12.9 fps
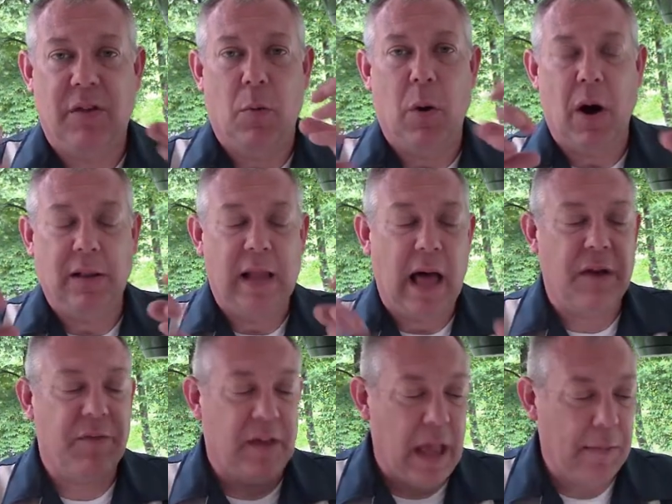that where a lot
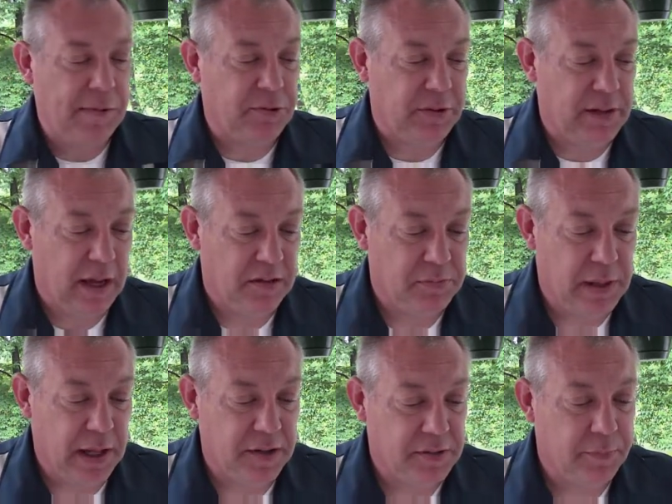of the chemistry takes
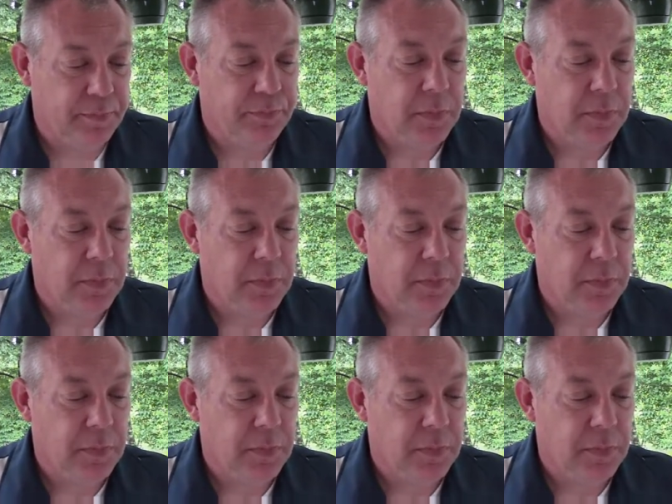place.